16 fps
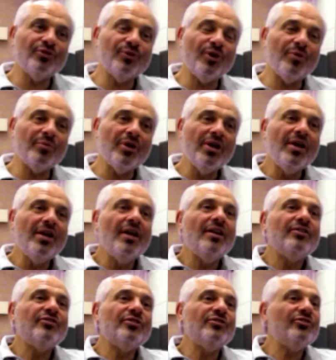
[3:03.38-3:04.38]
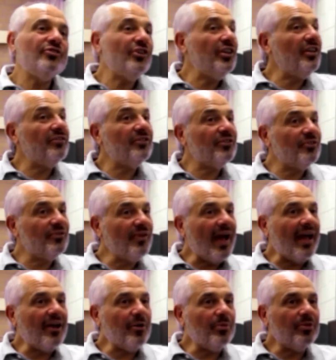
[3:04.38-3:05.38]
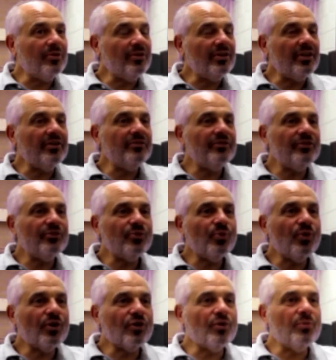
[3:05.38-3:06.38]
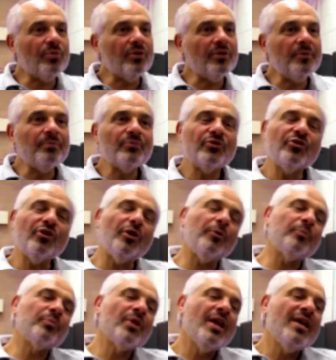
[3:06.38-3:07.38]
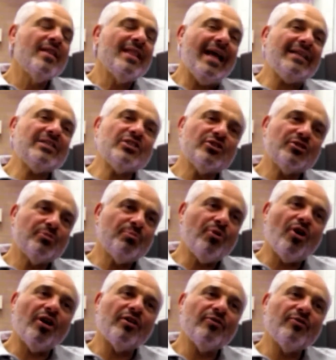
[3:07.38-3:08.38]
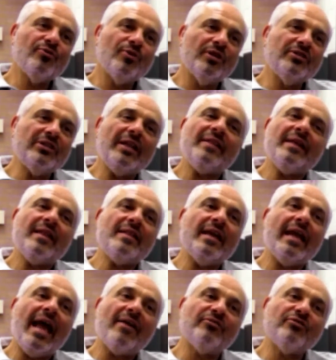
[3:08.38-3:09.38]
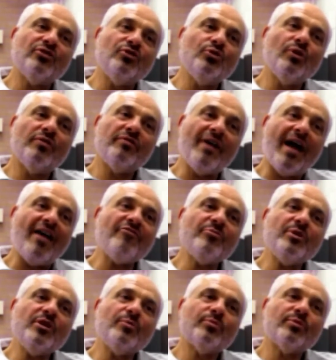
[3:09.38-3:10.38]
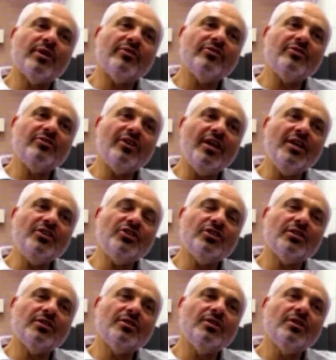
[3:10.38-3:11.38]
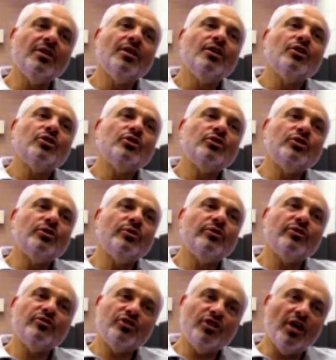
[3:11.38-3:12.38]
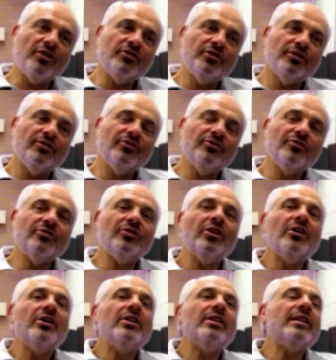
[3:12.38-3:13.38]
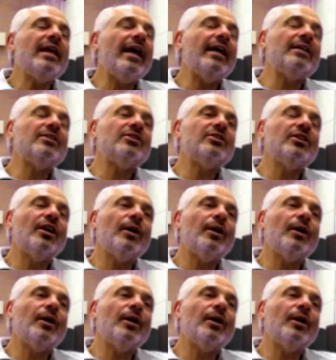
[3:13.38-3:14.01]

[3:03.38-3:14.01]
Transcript: them to see if it's viable and if it's workable. So that's part of what, and then they have to do a 5-minute presentation to the judges that